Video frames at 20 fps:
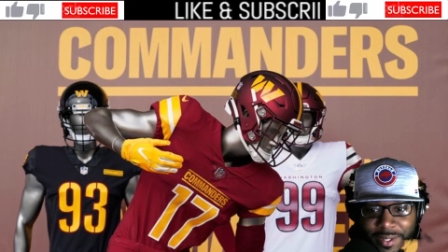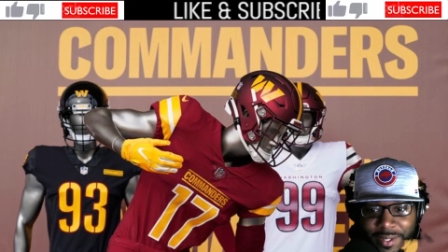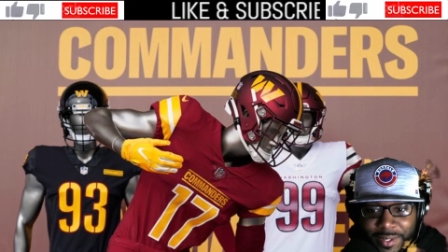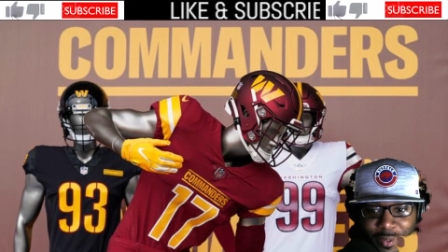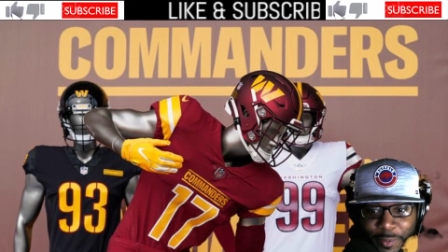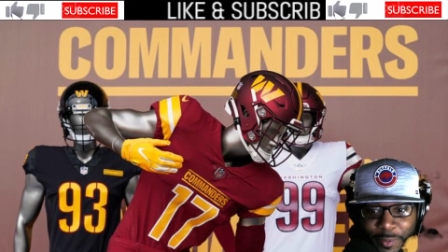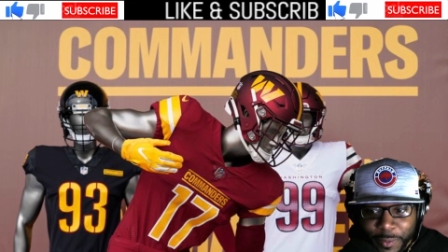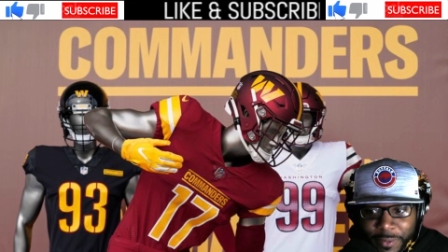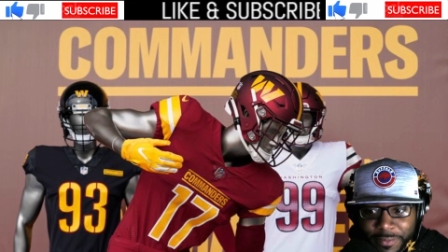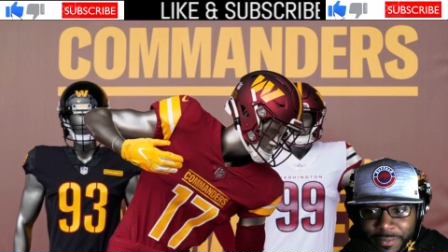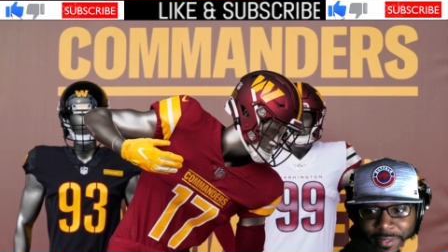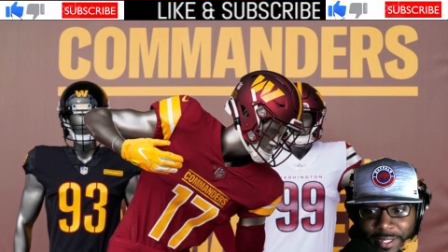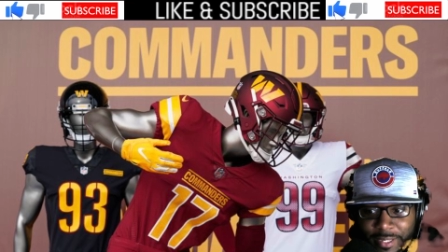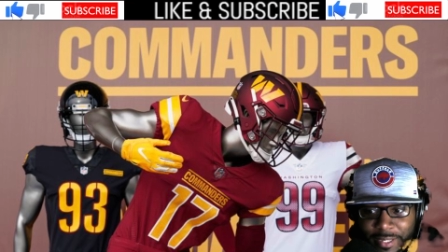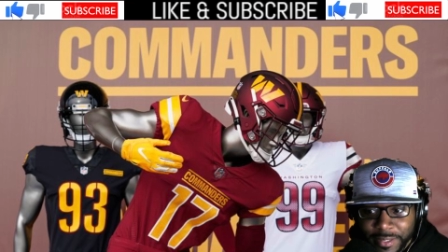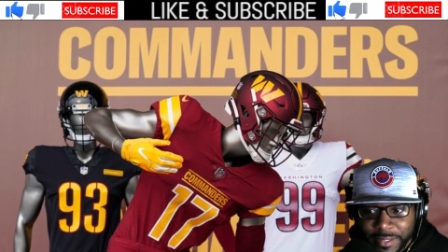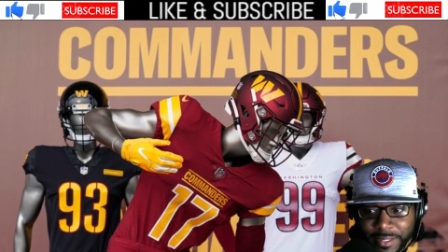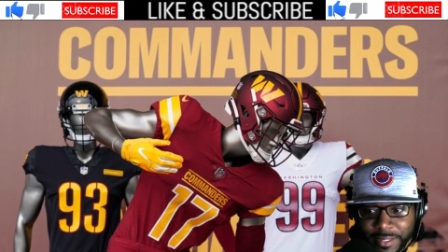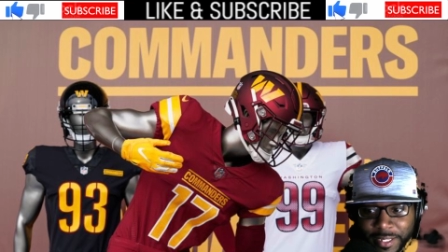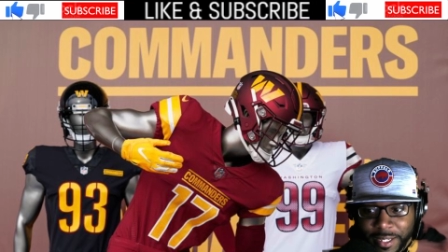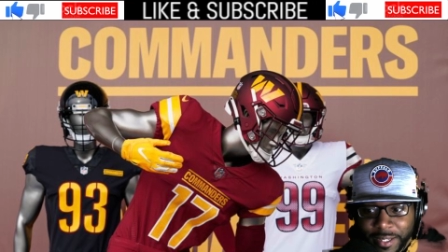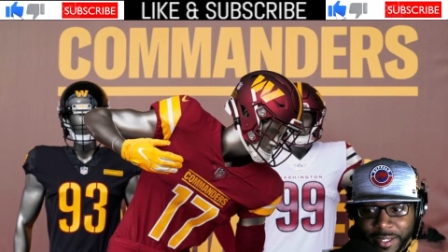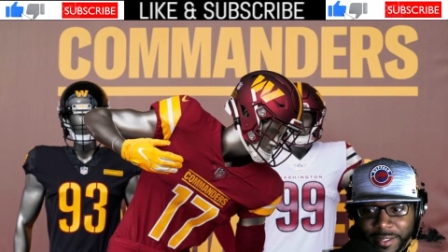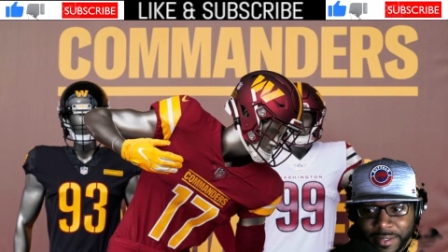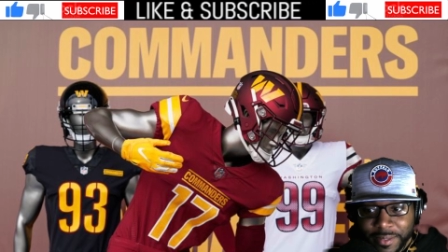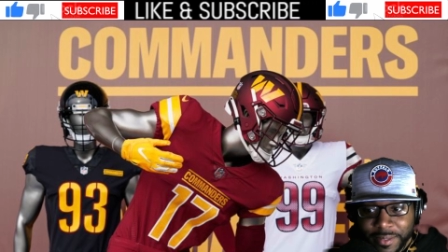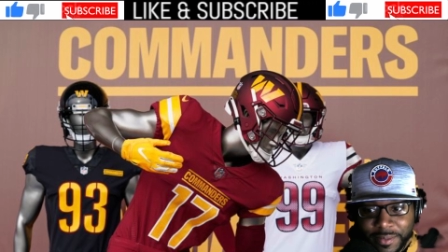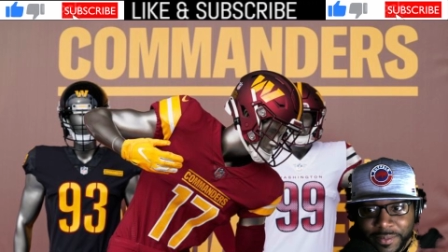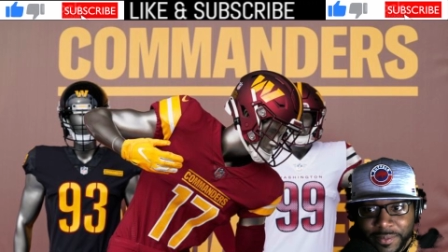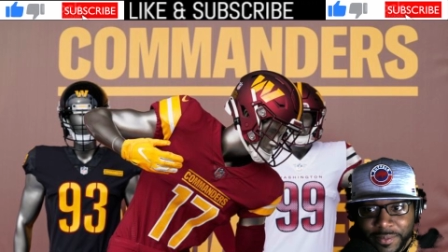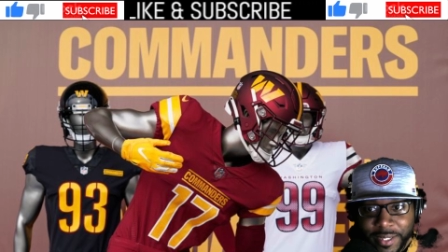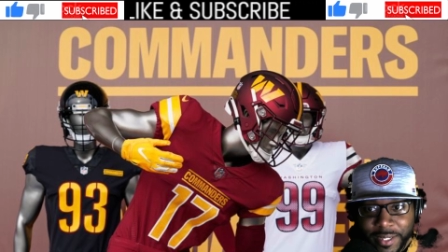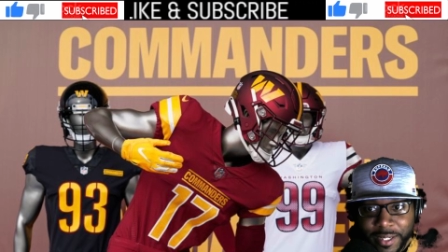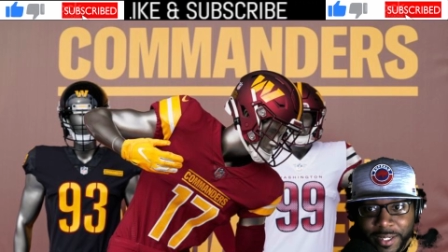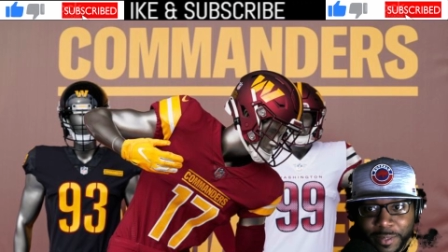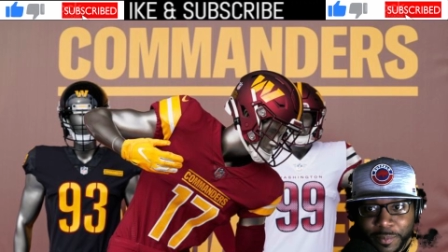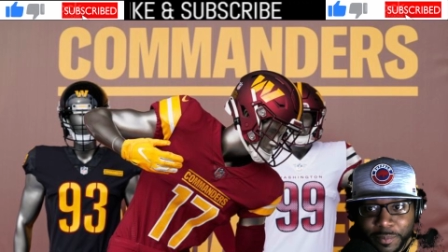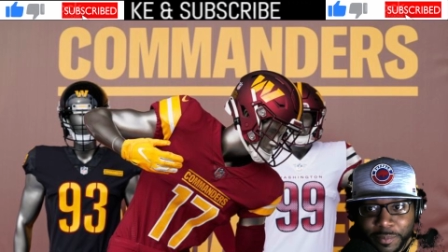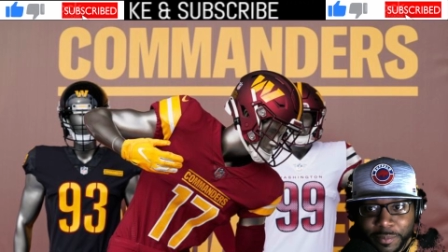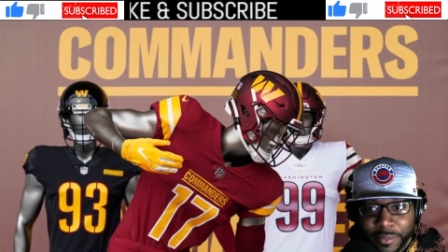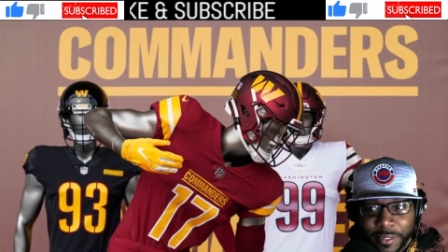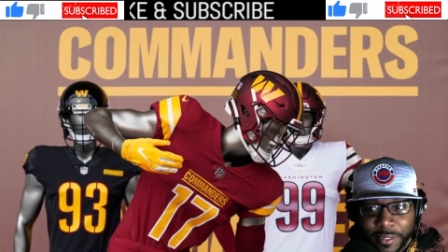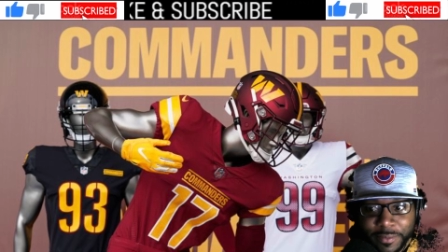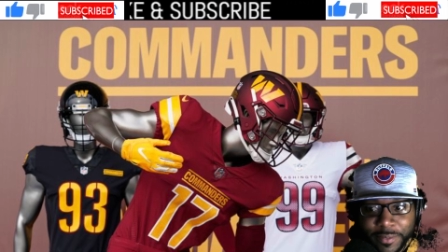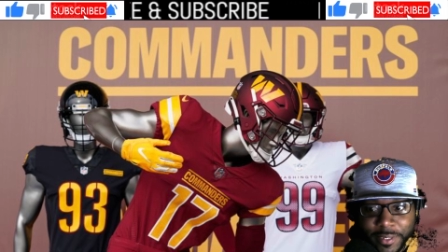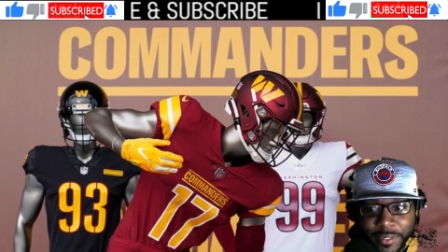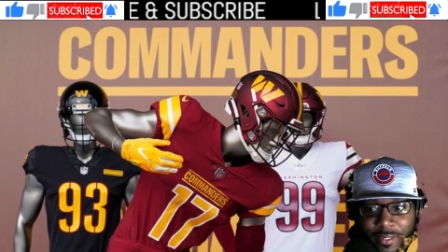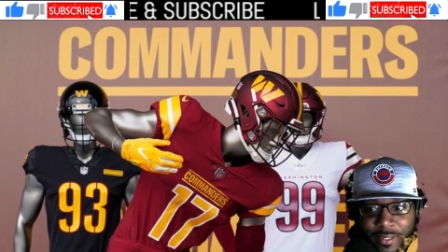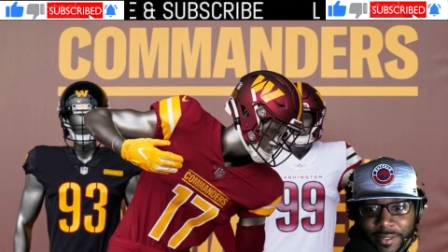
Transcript: With that said, got a brief look at